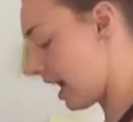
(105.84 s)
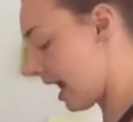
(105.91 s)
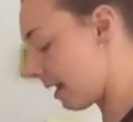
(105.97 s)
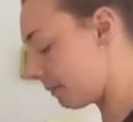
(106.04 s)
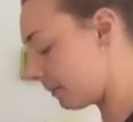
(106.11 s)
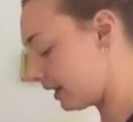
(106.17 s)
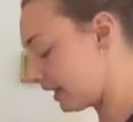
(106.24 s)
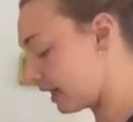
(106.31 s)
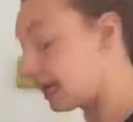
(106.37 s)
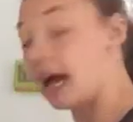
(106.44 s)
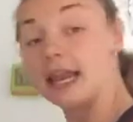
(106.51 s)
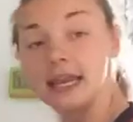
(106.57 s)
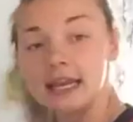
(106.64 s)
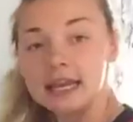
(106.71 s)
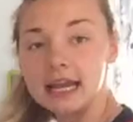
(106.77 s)
and we're going to
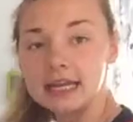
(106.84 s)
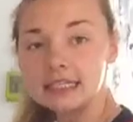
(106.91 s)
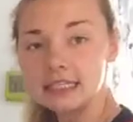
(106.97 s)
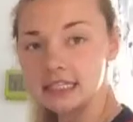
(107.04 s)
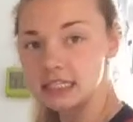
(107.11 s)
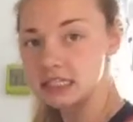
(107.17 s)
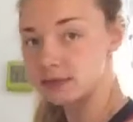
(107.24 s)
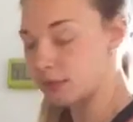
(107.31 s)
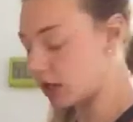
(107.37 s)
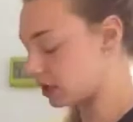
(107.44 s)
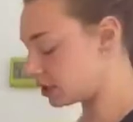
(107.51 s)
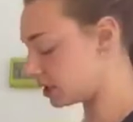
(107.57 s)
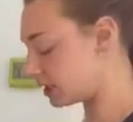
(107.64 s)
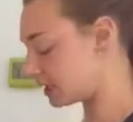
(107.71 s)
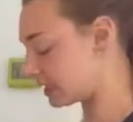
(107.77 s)
cut it nice and
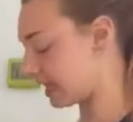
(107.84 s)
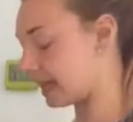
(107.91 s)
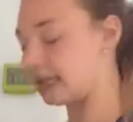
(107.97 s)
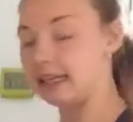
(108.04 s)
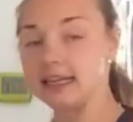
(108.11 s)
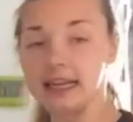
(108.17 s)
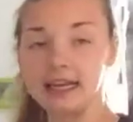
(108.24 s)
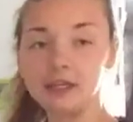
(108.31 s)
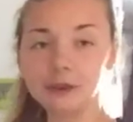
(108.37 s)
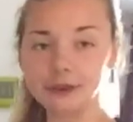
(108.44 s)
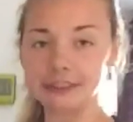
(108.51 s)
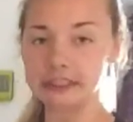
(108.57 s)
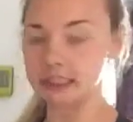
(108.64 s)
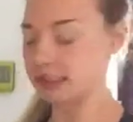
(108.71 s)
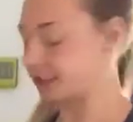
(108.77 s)
small just to
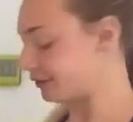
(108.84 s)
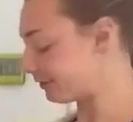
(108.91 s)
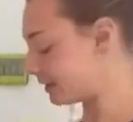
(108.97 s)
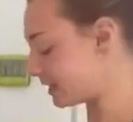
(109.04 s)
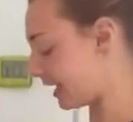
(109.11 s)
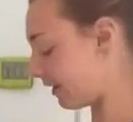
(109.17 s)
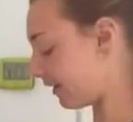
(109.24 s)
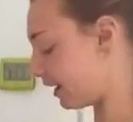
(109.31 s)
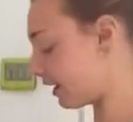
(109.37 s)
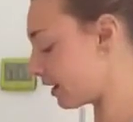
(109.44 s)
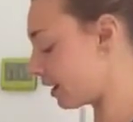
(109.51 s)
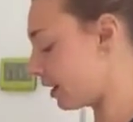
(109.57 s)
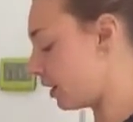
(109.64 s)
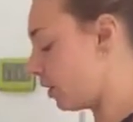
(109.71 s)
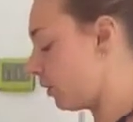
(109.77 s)
increase the surface area,
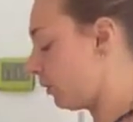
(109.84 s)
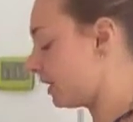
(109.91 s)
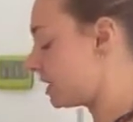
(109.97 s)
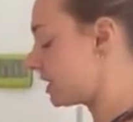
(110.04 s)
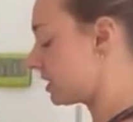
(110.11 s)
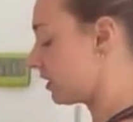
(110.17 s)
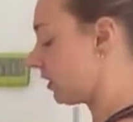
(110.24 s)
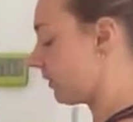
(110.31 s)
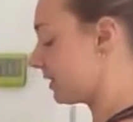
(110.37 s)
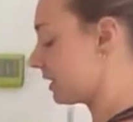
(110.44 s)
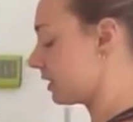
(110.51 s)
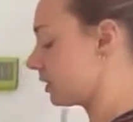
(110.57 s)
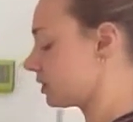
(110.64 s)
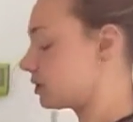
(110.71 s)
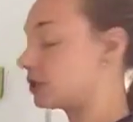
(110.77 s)
which is
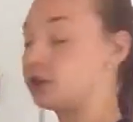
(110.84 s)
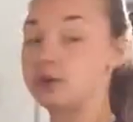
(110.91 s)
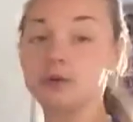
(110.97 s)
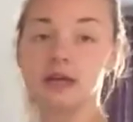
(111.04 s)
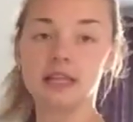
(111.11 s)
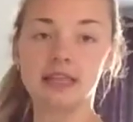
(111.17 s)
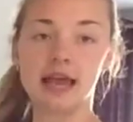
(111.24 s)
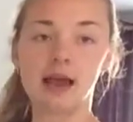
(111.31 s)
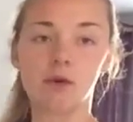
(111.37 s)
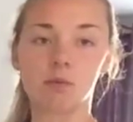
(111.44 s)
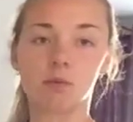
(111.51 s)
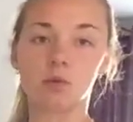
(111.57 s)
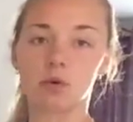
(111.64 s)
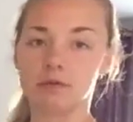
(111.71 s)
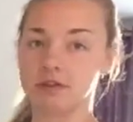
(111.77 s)
going to allow
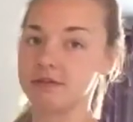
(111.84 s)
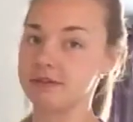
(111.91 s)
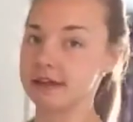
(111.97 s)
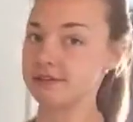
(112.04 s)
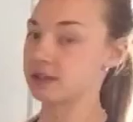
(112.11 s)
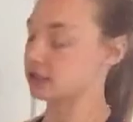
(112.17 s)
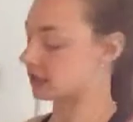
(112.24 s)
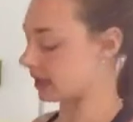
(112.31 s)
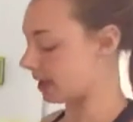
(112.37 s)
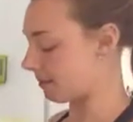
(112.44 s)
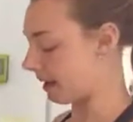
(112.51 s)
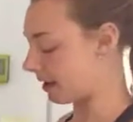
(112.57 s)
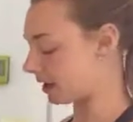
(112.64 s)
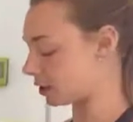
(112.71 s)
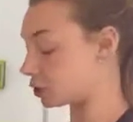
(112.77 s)
more of the flavors to
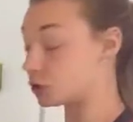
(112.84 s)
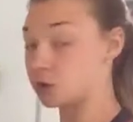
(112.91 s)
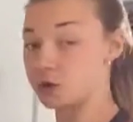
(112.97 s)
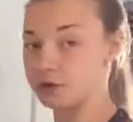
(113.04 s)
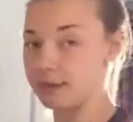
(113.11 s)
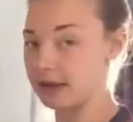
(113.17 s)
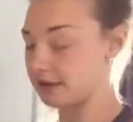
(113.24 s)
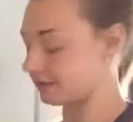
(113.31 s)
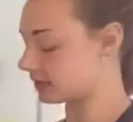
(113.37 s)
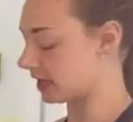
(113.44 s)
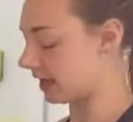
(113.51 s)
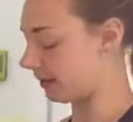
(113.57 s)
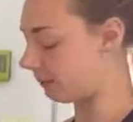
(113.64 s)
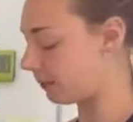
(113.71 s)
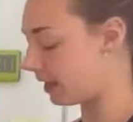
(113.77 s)
come out in a shorter amount of
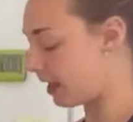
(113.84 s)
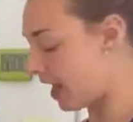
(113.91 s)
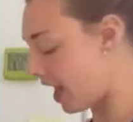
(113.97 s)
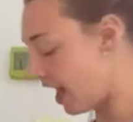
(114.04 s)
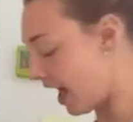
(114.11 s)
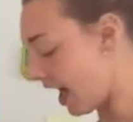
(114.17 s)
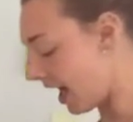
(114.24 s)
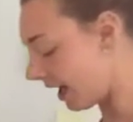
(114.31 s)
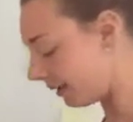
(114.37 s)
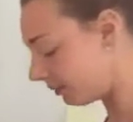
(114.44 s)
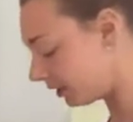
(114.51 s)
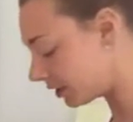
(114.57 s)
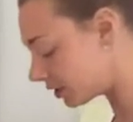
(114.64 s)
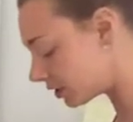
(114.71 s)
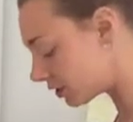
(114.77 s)
time. I'm
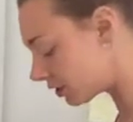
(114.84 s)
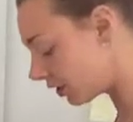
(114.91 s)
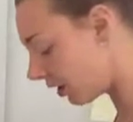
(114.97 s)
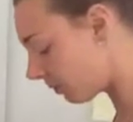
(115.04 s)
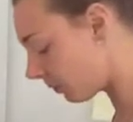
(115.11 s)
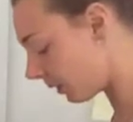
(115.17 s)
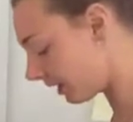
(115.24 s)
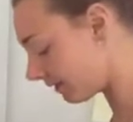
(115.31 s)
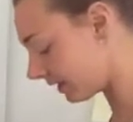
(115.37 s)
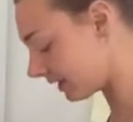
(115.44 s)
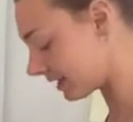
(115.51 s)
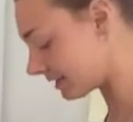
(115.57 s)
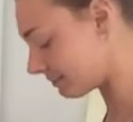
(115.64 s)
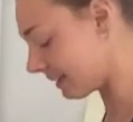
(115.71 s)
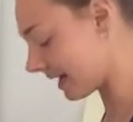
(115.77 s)
going to stop waving
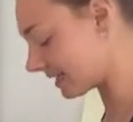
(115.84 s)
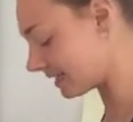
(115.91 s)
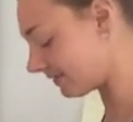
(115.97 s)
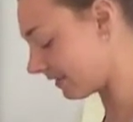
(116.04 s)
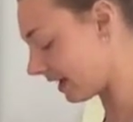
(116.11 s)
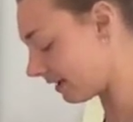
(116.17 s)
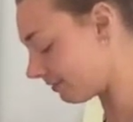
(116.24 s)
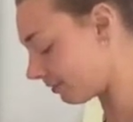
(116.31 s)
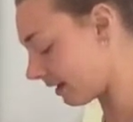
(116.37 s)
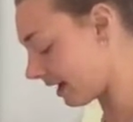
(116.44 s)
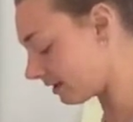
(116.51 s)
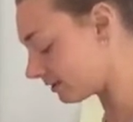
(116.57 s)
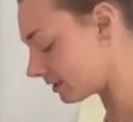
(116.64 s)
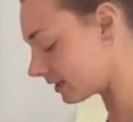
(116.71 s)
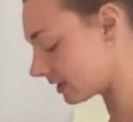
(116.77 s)
this massive knife
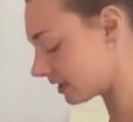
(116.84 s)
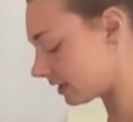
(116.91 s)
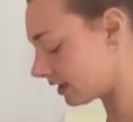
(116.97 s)
around.